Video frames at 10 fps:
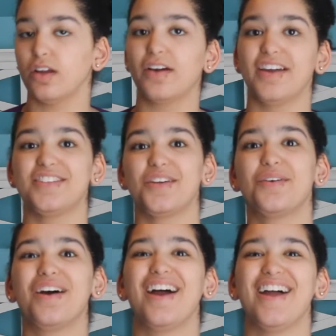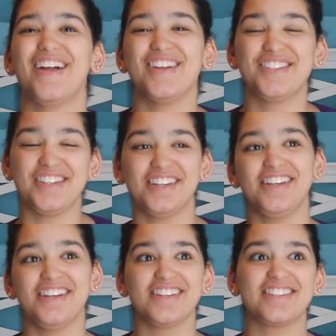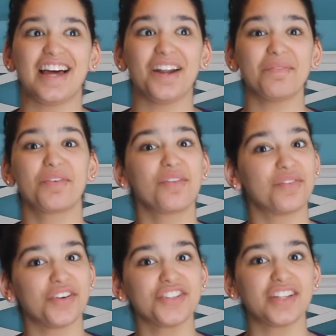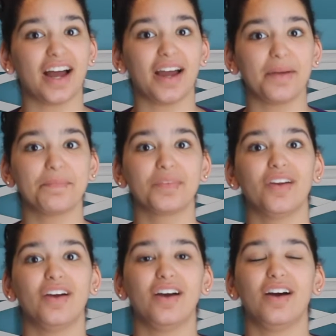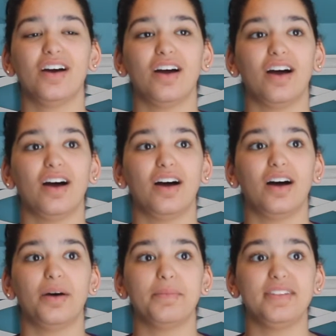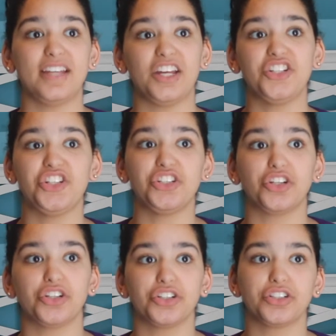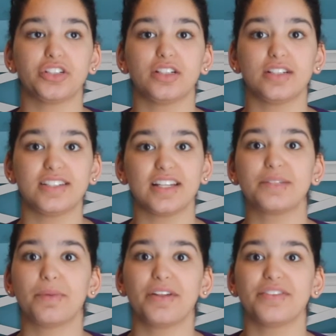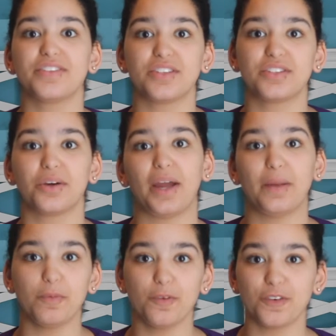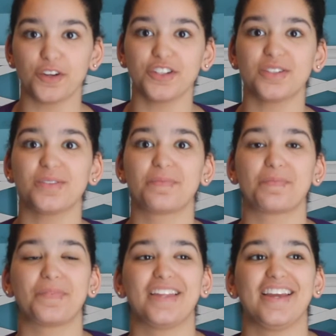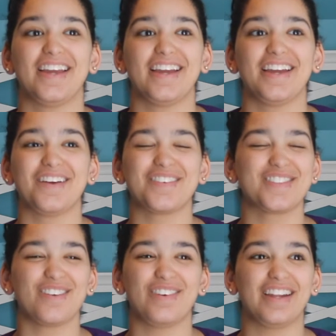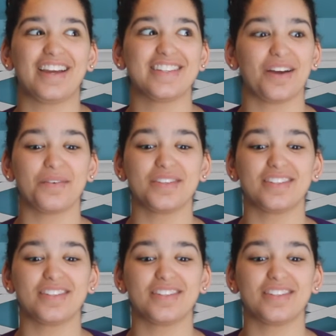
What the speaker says: Okay, so she sat up for the first time the day she turned 6 months, so April 1st. It was so funny because I